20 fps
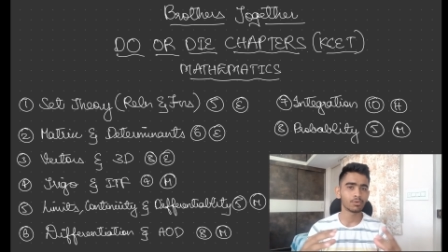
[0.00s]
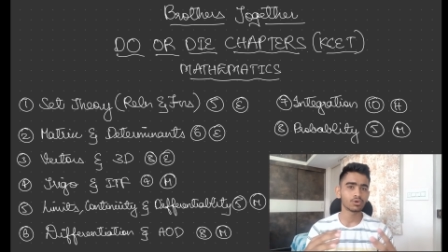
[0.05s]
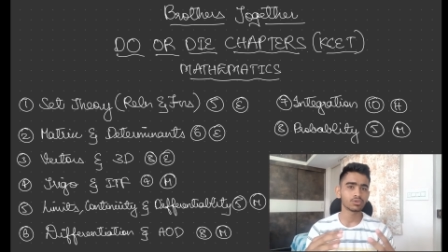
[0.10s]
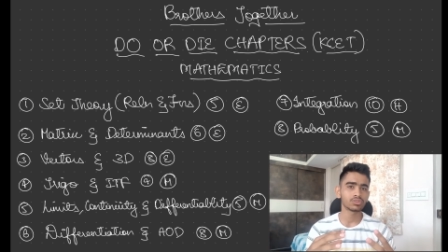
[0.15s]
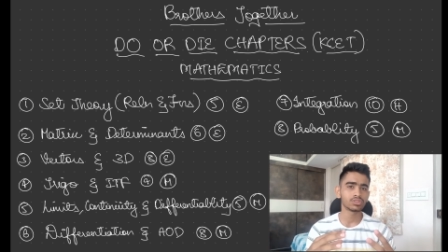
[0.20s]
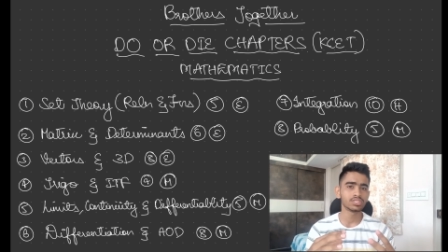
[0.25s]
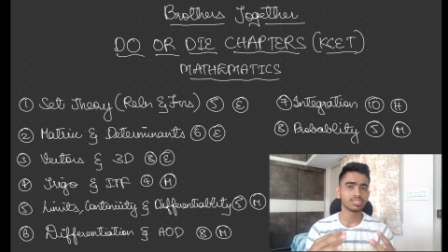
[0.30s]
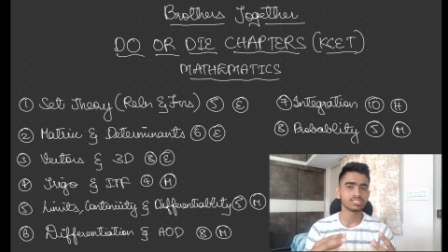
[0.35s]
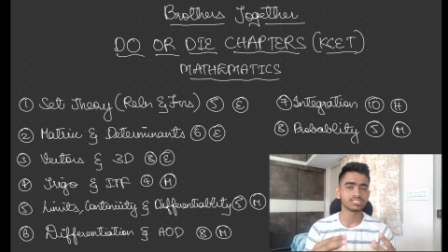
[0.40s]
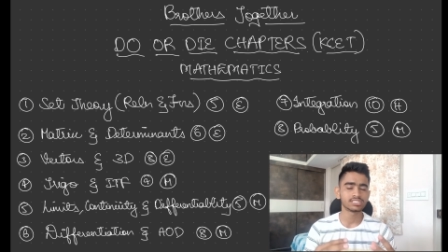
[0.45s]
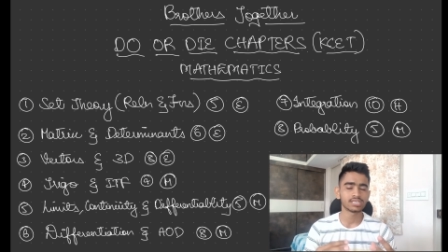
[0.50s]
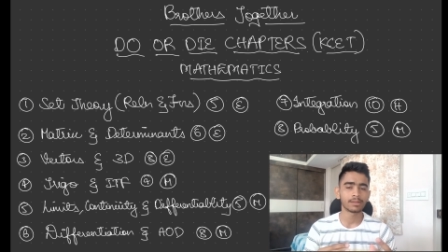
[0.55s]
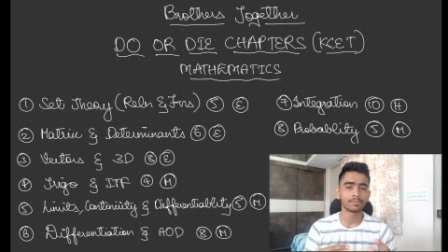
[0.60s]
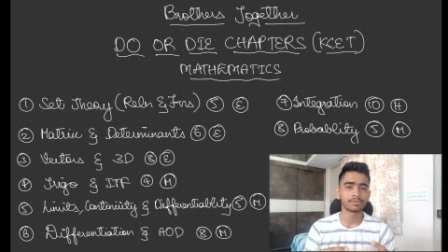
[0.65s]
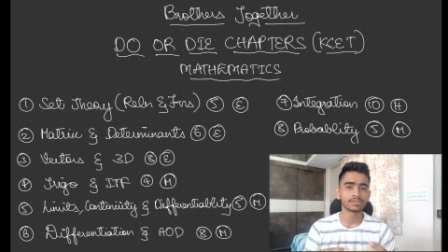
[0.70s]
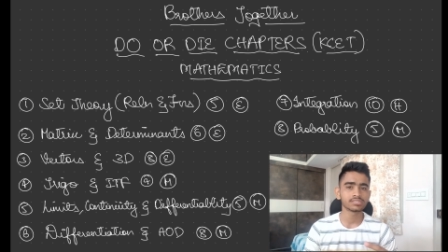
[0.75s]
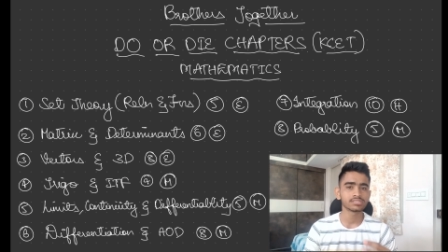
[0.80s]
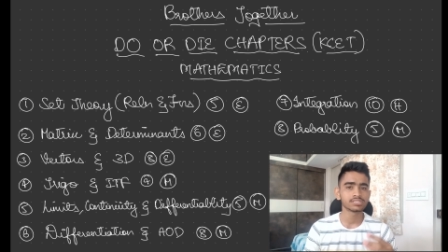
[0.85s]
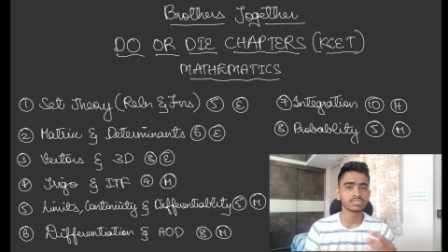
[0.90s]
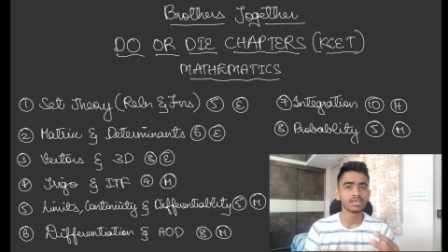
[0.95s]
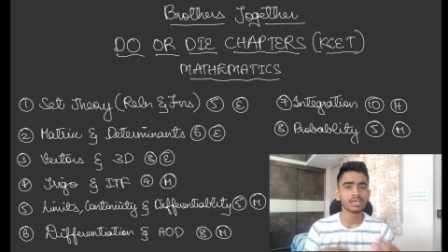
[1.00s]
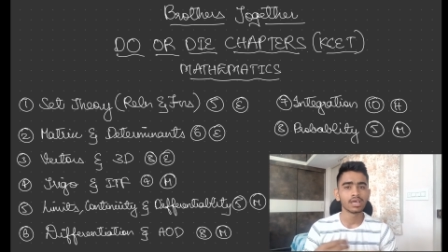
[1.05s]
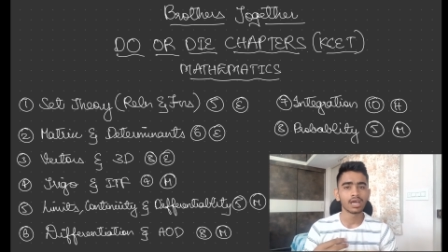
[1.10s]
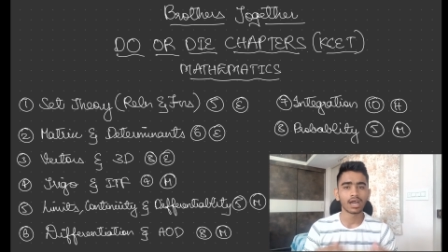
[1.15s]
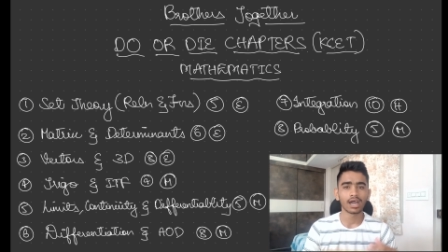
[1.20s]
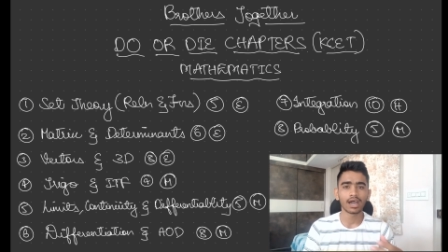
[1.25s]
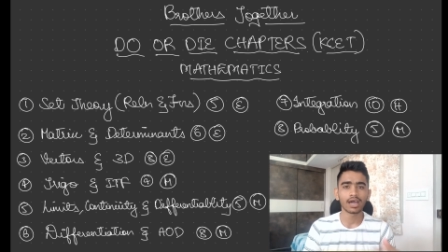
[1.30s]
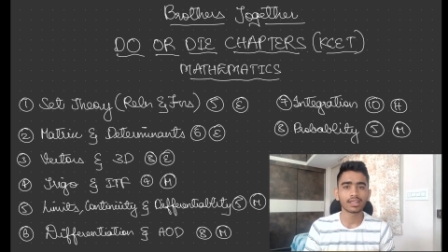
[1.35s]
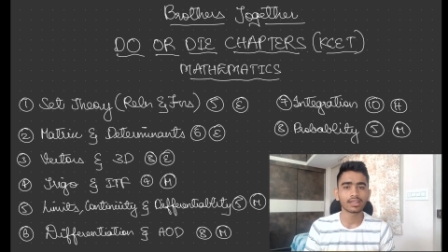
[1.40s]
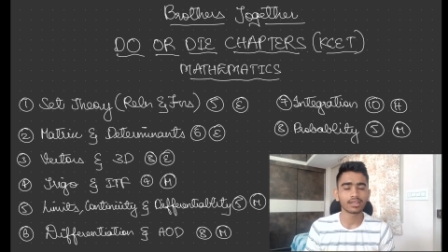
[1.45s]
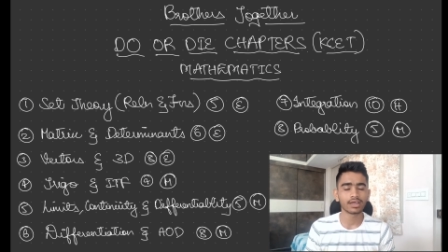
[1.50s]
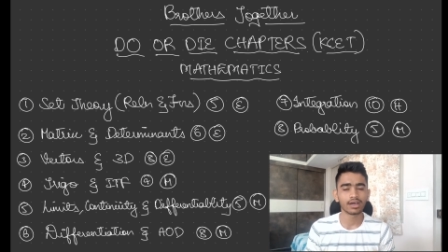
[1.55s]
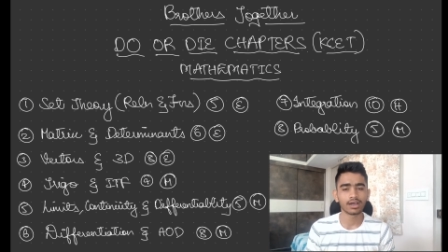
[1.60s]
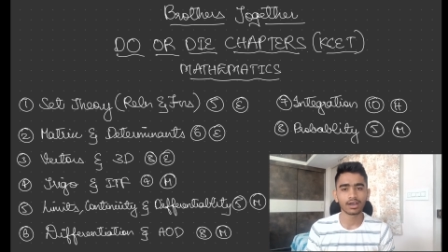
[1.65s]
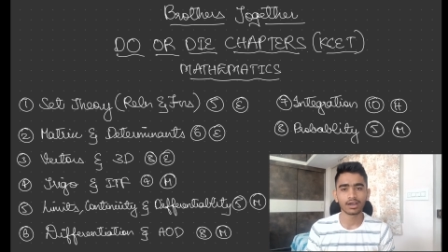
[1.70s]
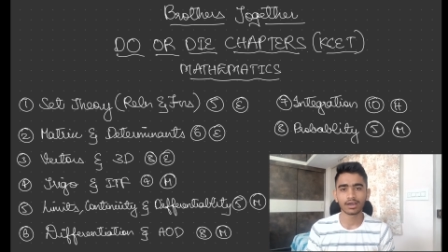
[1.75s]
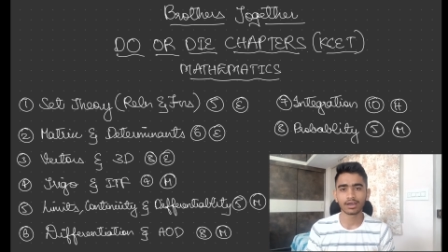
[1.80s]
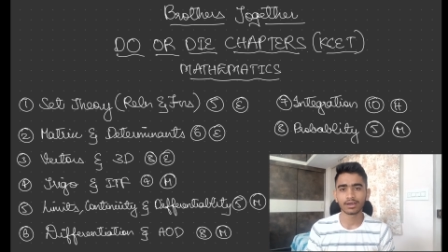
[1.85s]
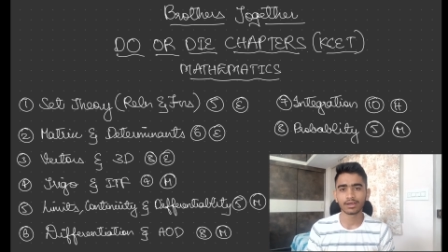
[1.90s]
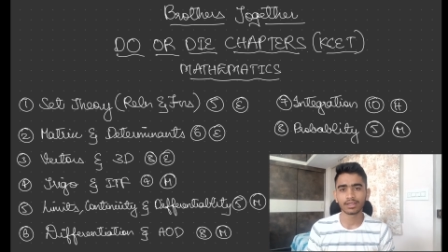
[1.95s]
both these chapters are
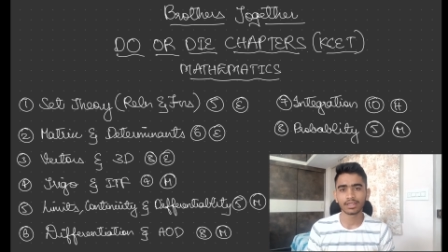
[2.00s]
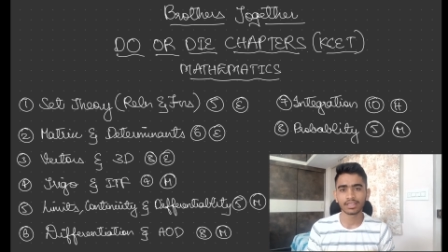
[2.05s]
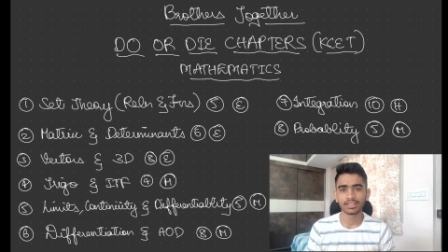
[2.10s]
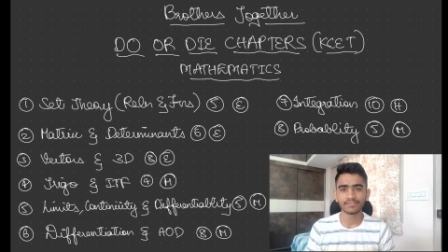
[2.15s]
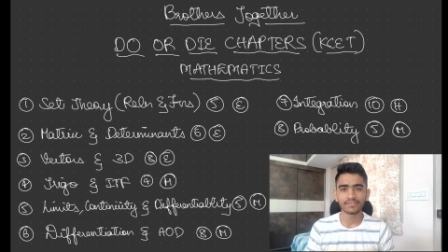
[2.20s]
uh,